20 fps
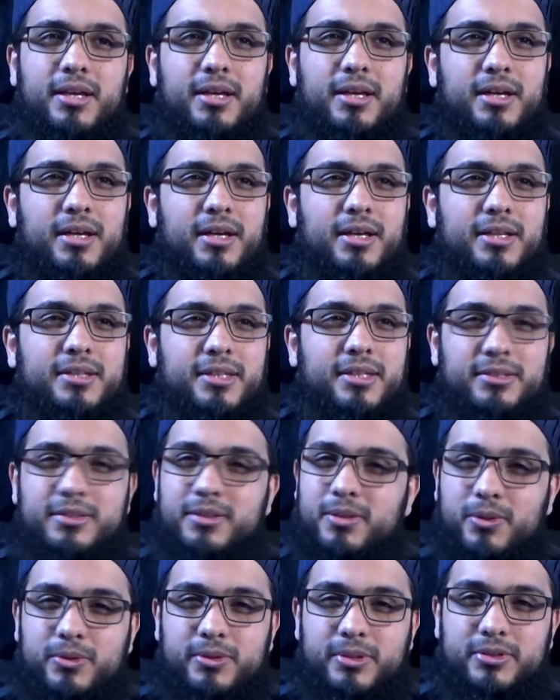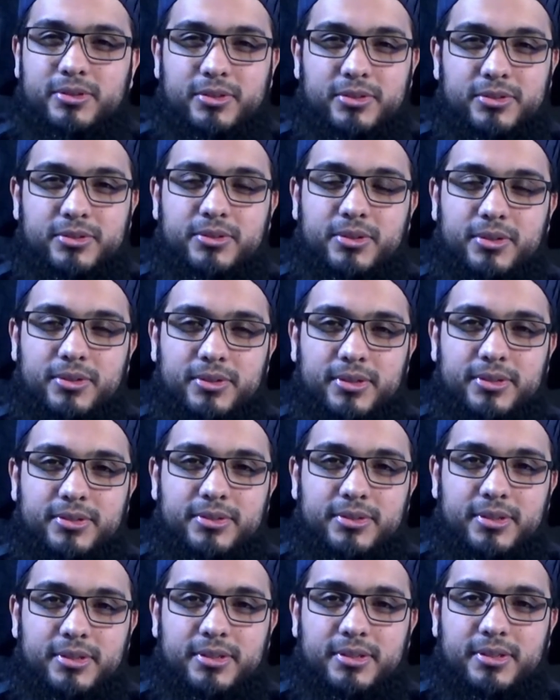There's a long discussion on this
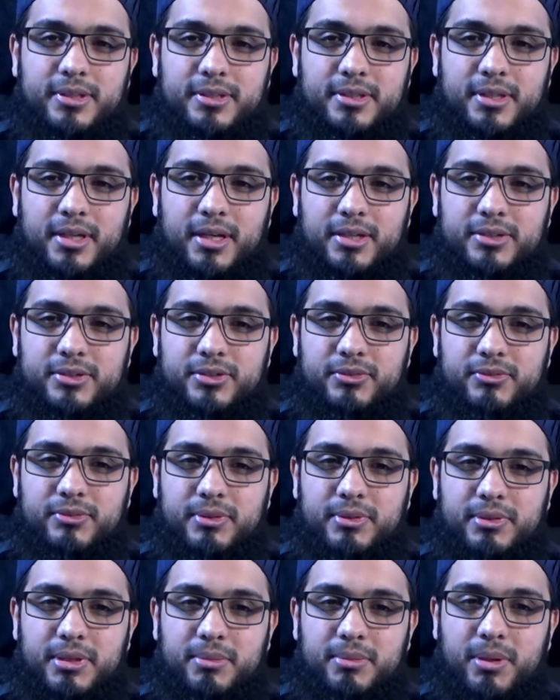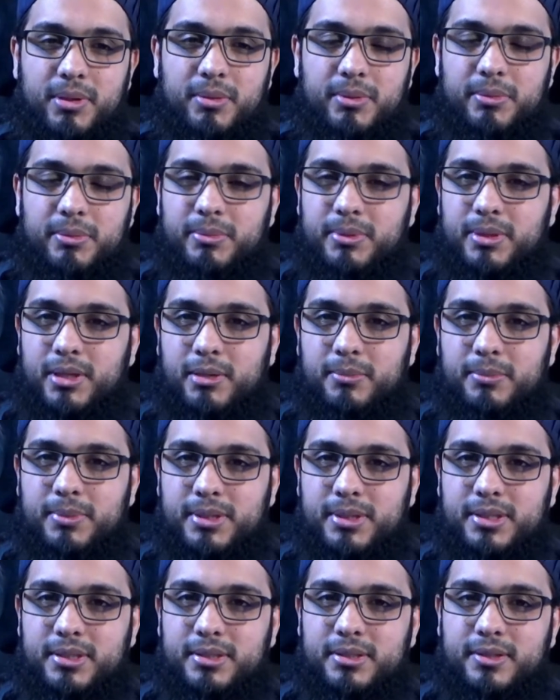in the Hashi of Imam Ibn
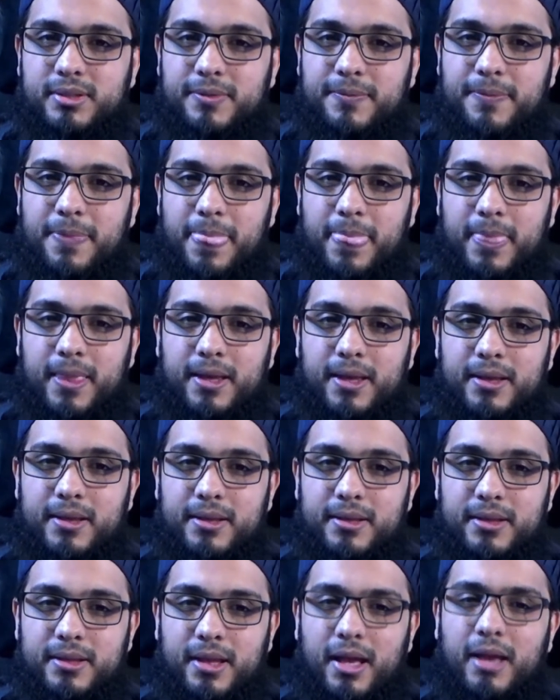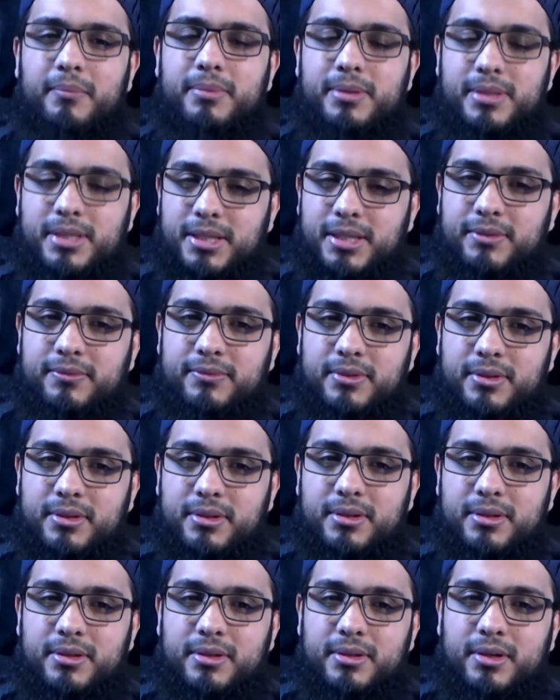Abidin, and I believe
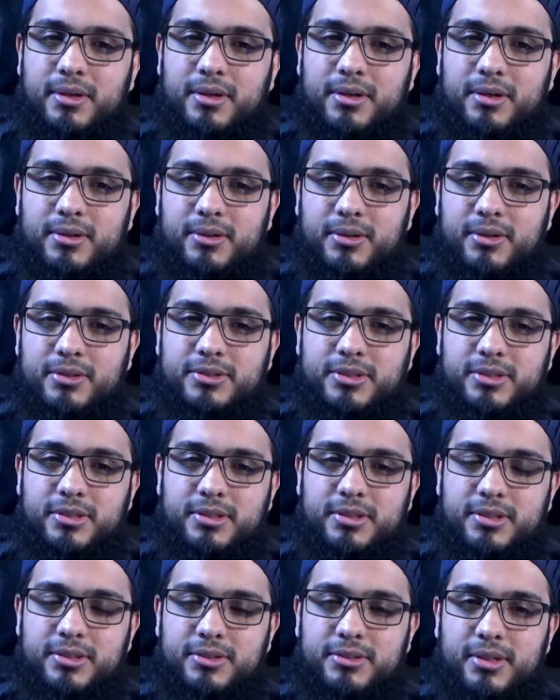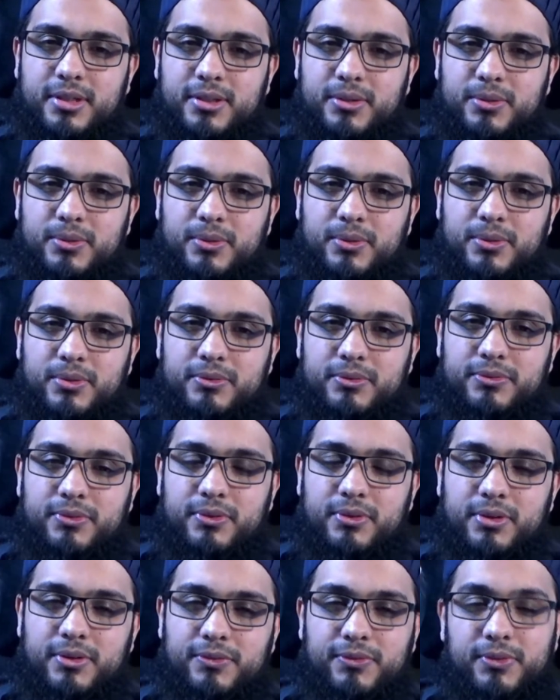the rajih is that no,
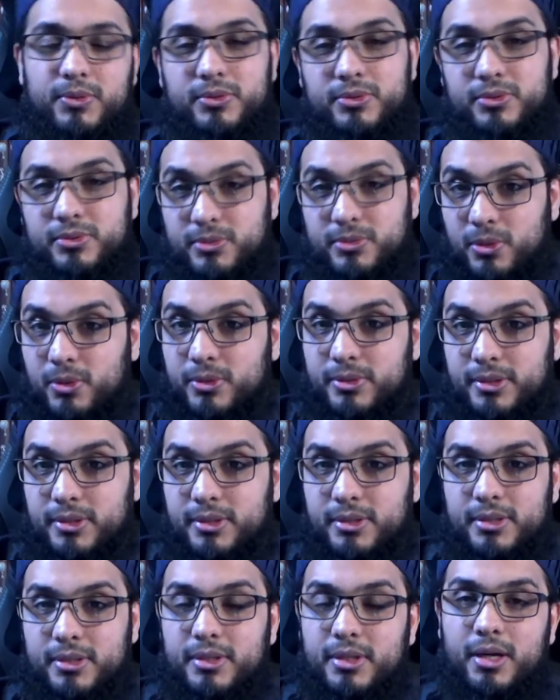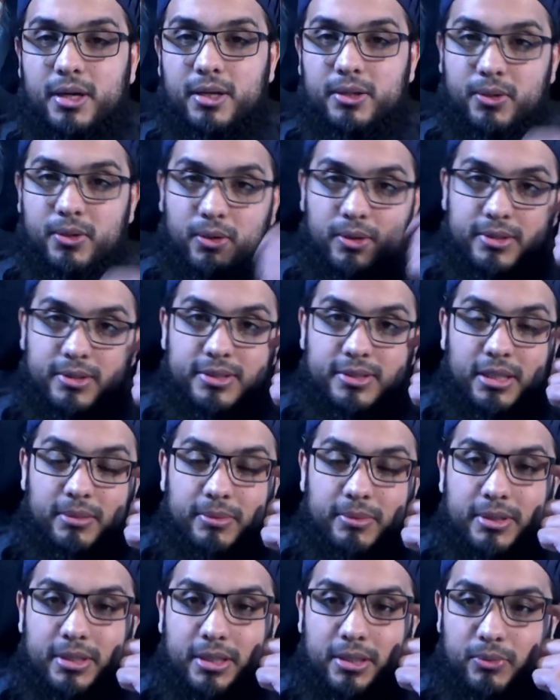for if you to slaughter a dog
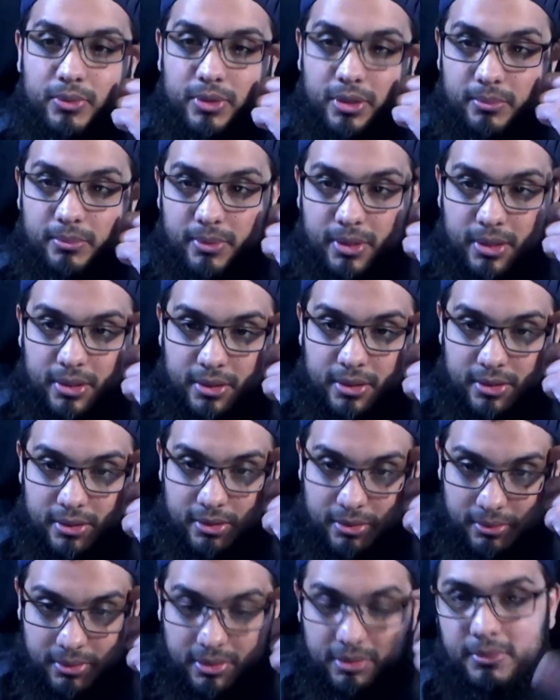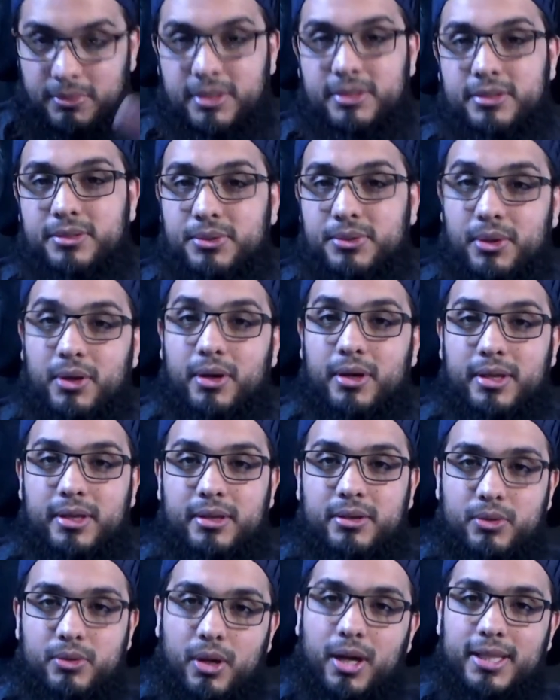Islamically, would it make the meat tahir,
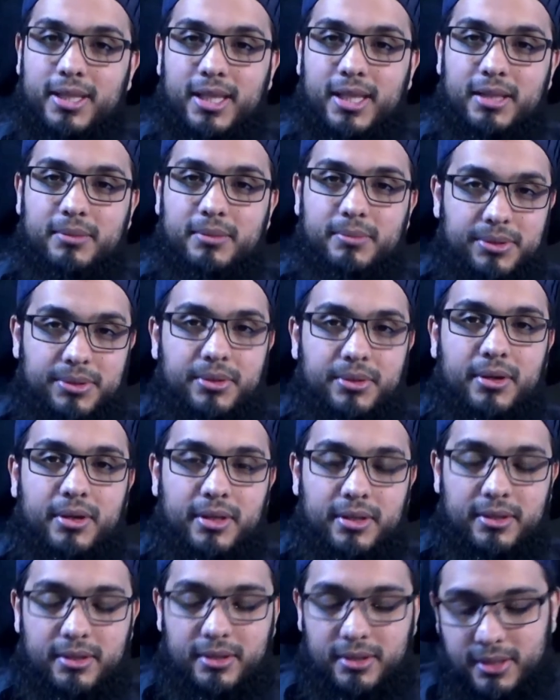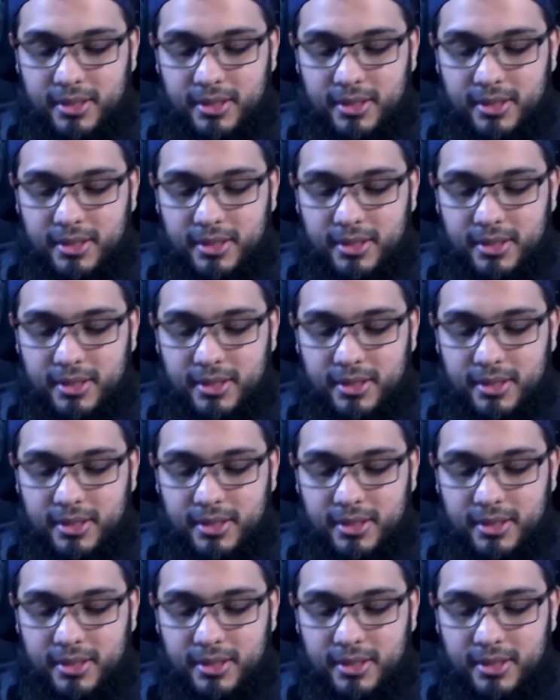not halal but tahir?